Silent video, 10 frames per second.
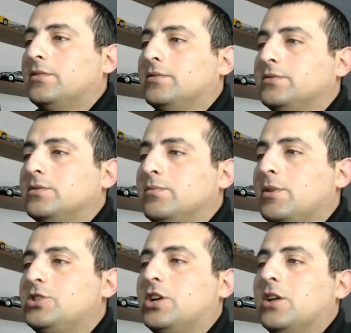
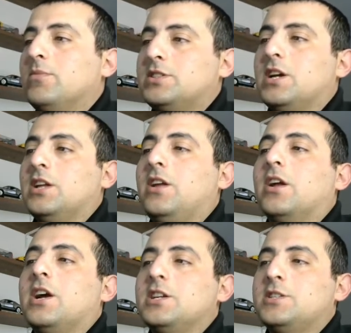Magical Musketeer
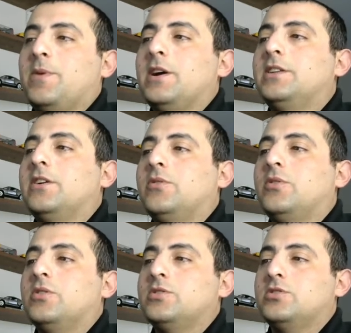Caspar. There
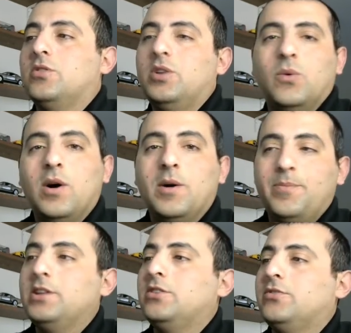was only 1 print
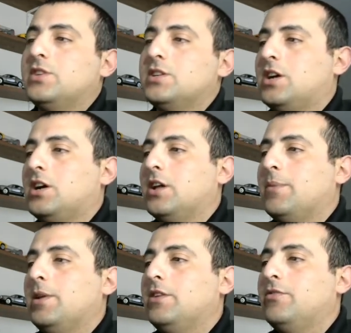of this card, I
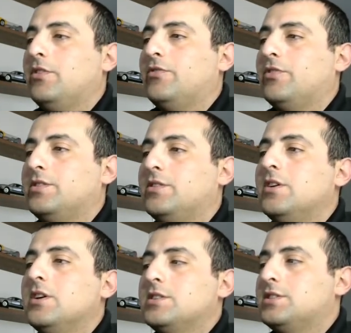believe even
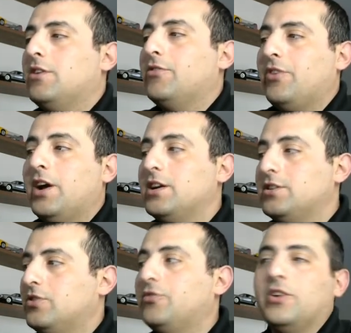Starfire, so
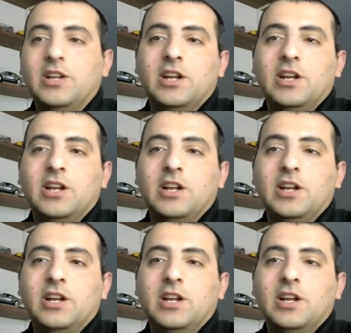finally